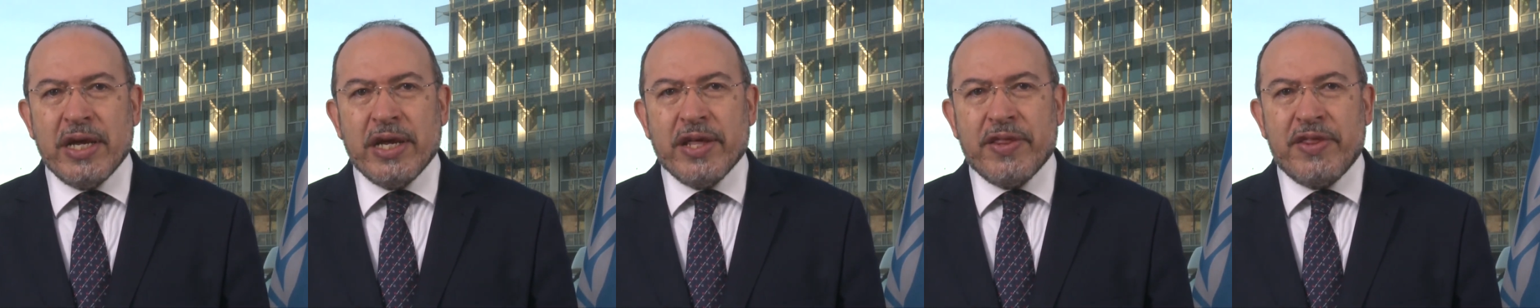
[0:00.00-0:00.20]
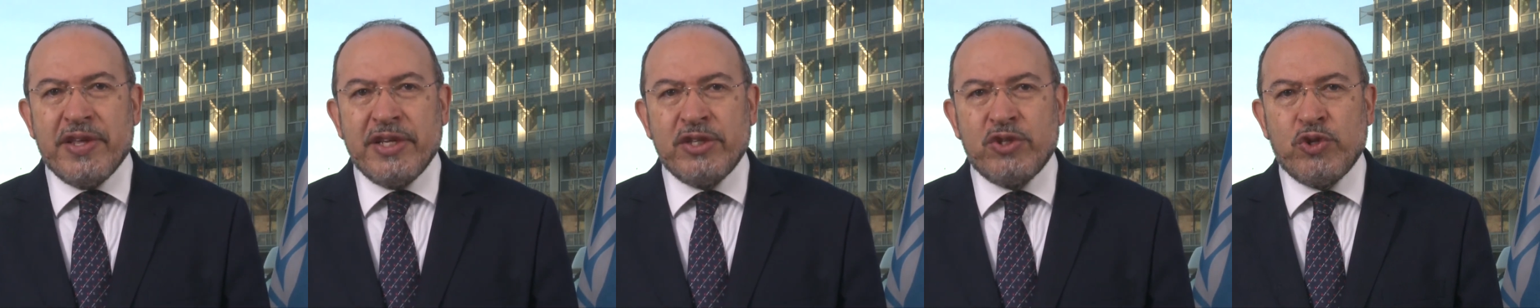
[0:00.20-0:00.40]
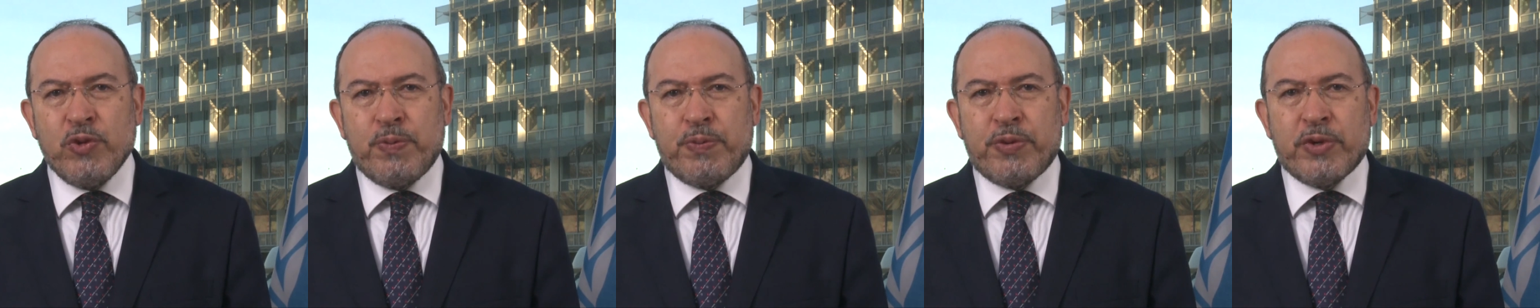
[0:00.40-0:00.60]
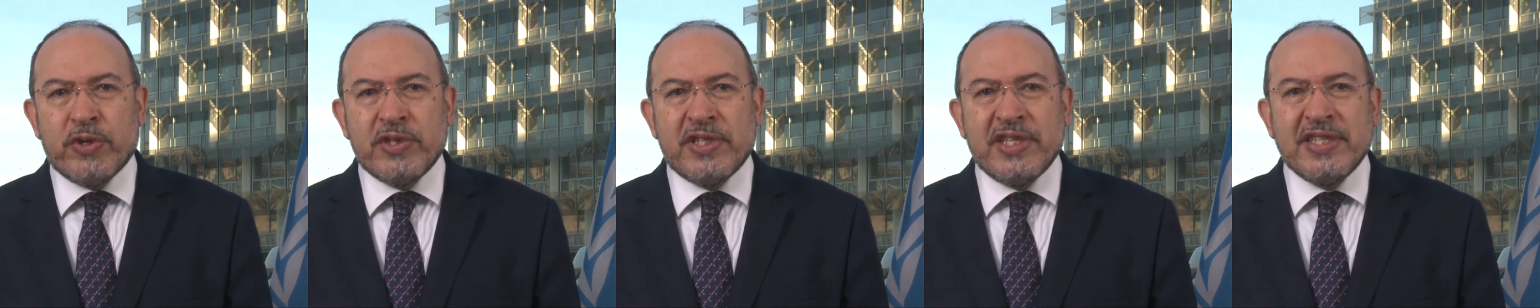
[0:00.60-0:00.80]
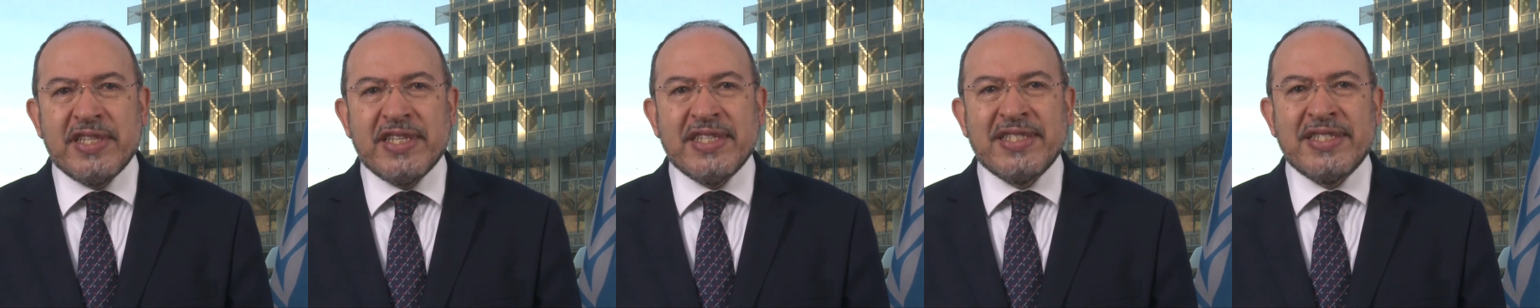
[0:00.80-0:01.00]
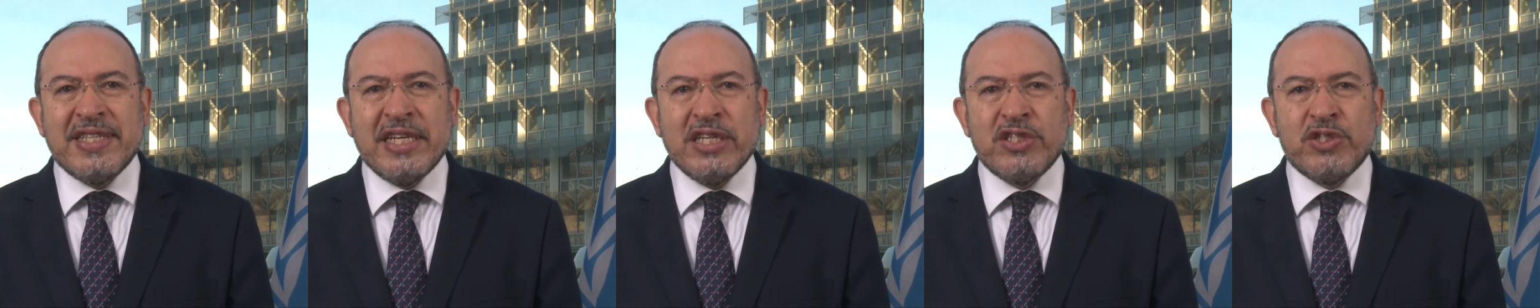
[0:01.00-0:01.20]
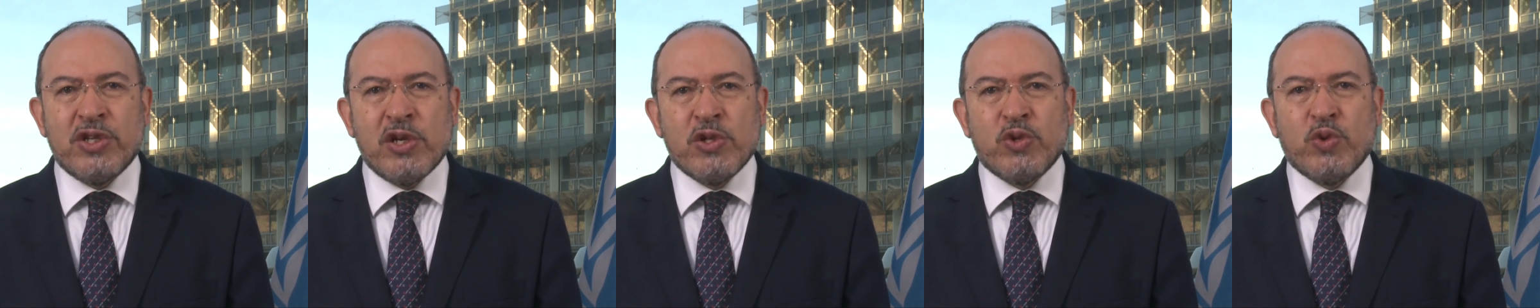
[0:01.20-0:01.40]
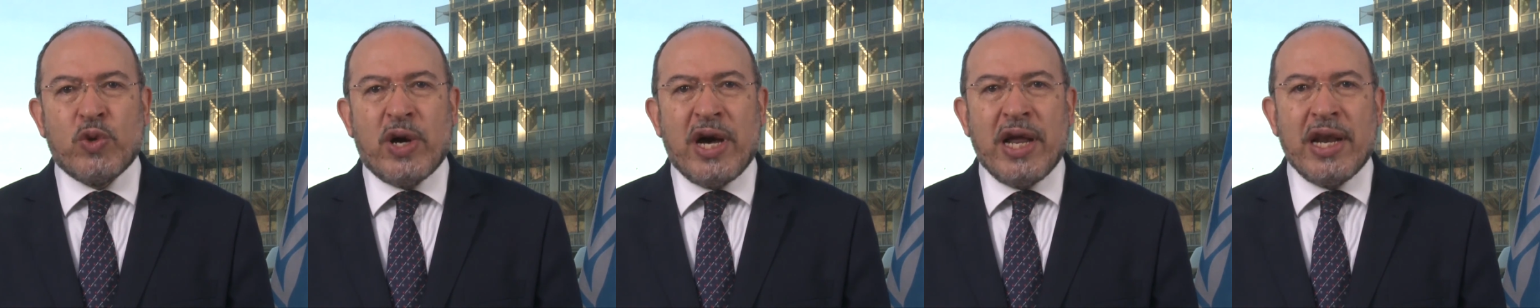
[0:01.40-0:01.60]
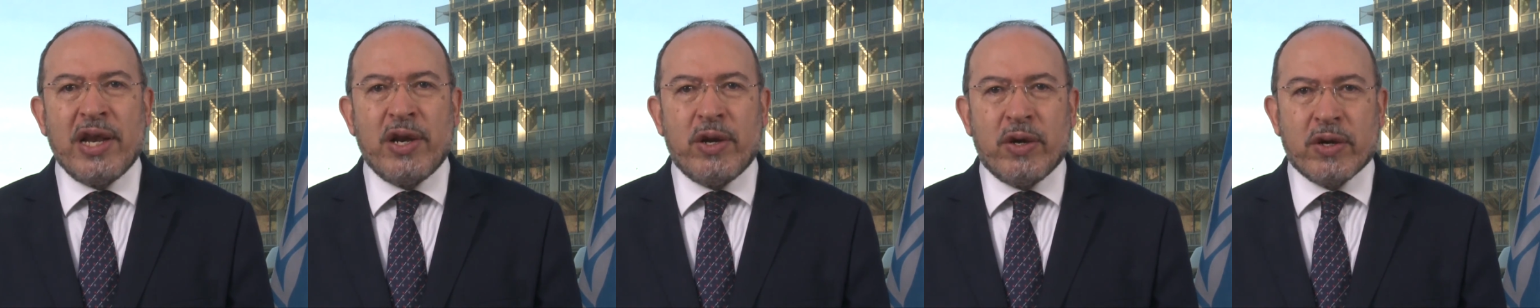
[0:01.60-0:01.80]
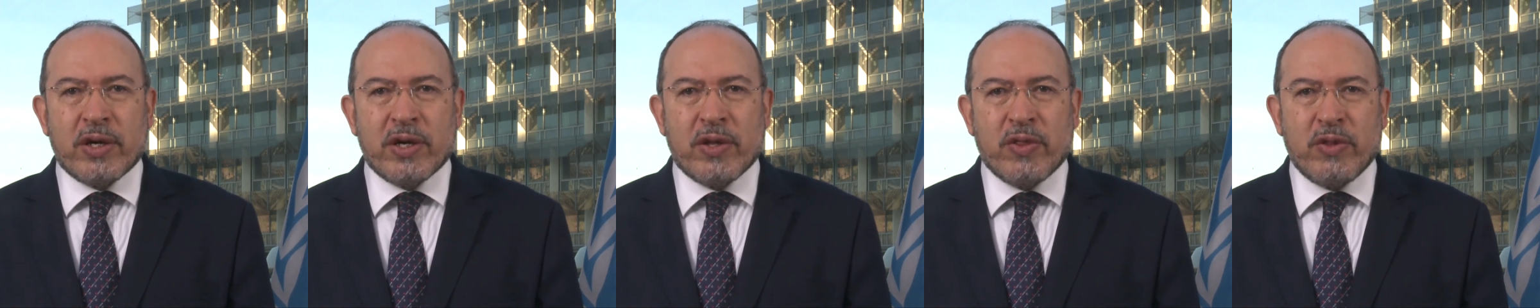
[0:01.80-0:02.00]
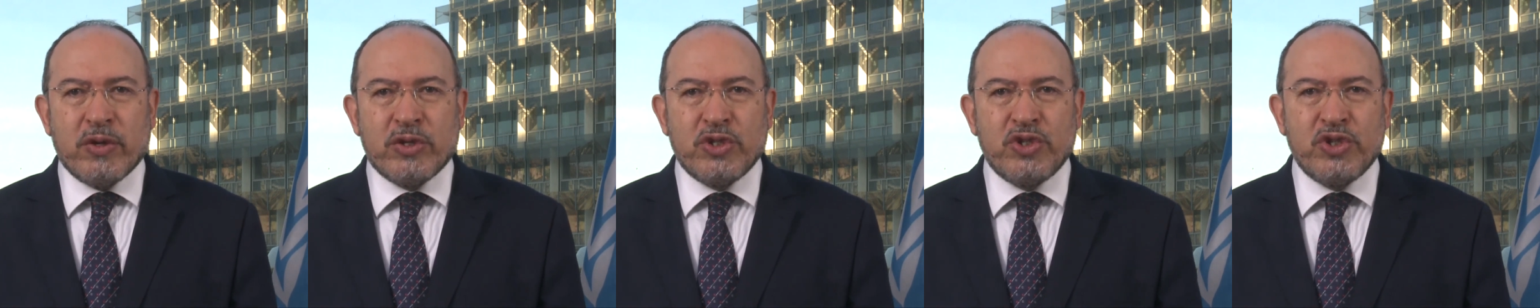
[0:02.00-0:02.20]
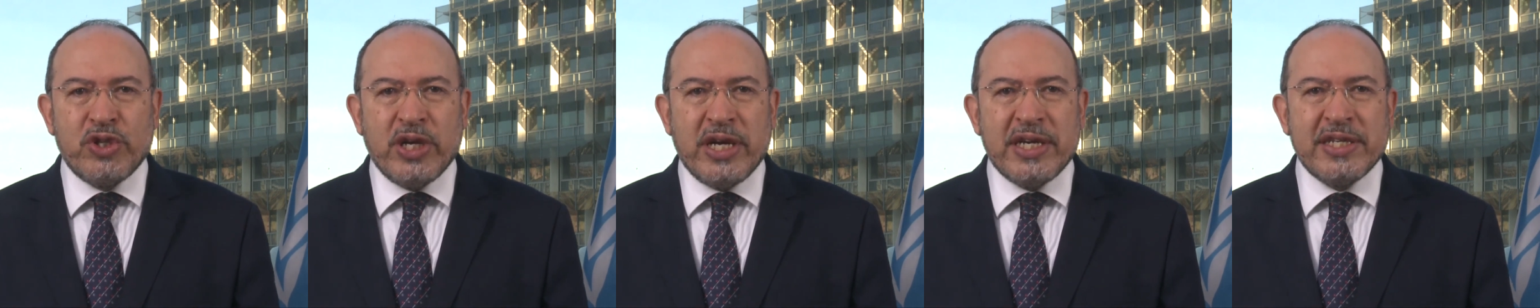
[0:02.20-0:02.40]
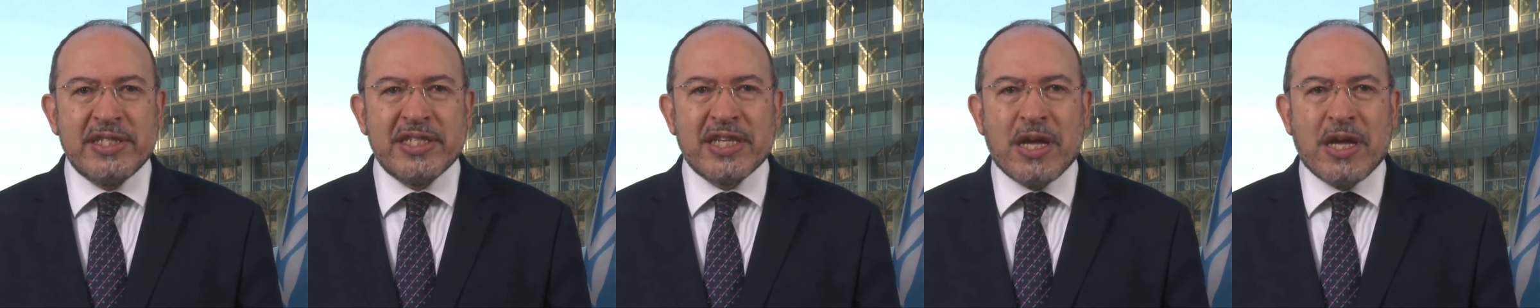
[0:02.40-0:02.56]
This support is essential to unlock the chair's